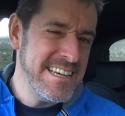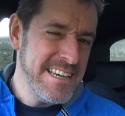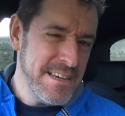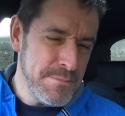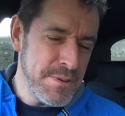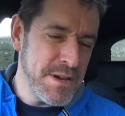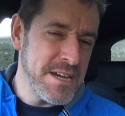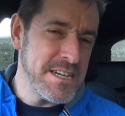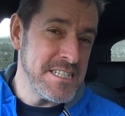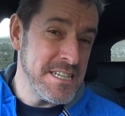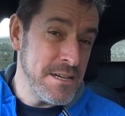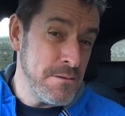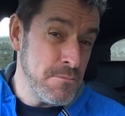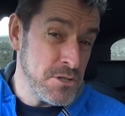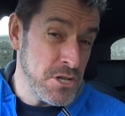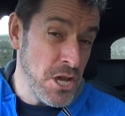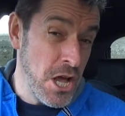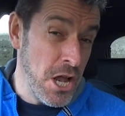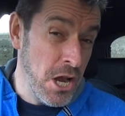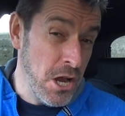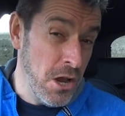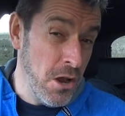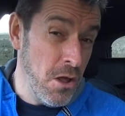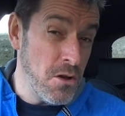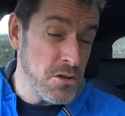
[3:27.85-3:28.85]
because it was a
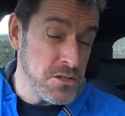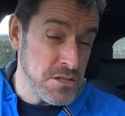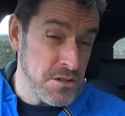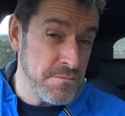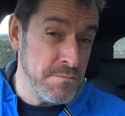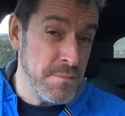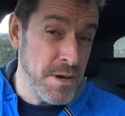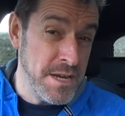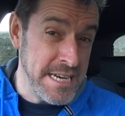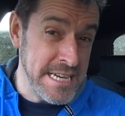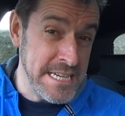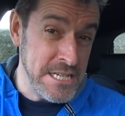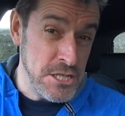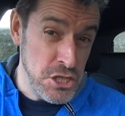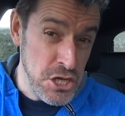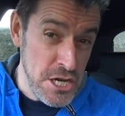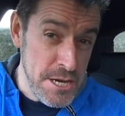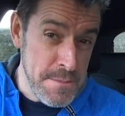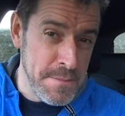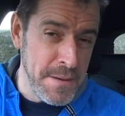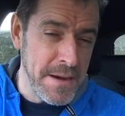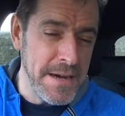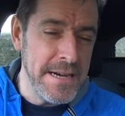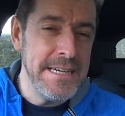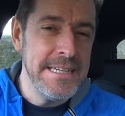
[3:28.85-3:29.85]
lot of money
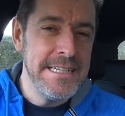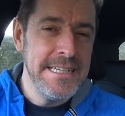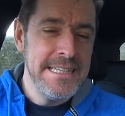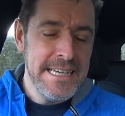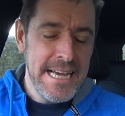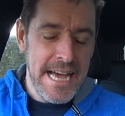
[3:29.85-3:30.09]
cheaper